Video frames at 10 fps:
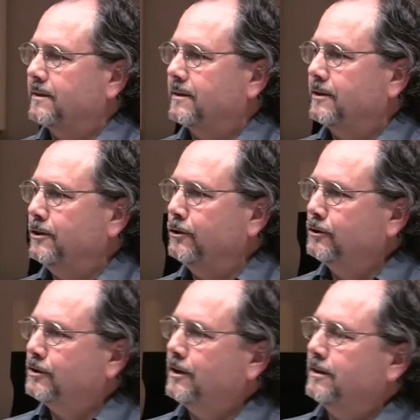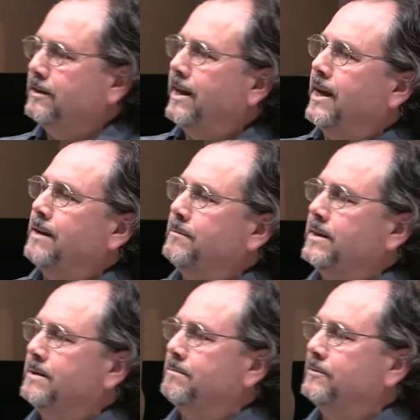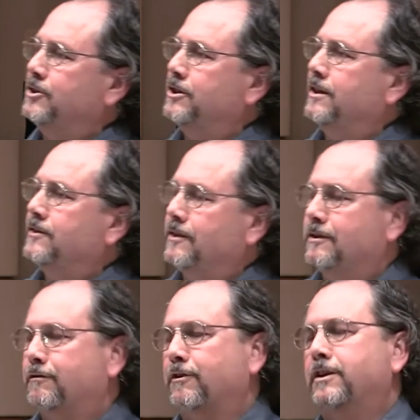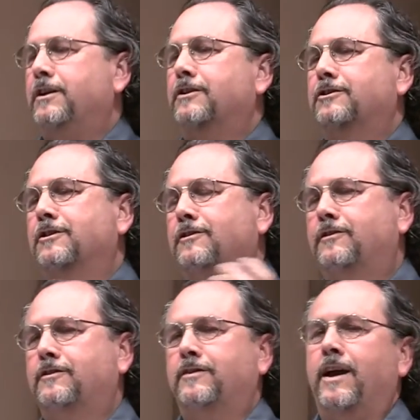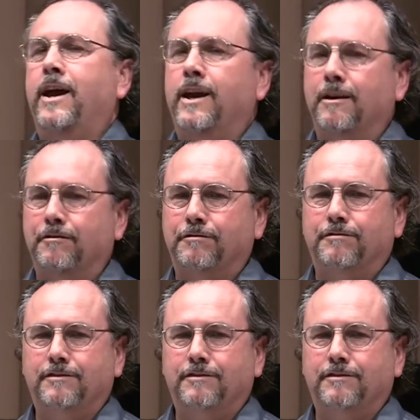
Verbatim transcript: You shall name him Jesus, for he shall save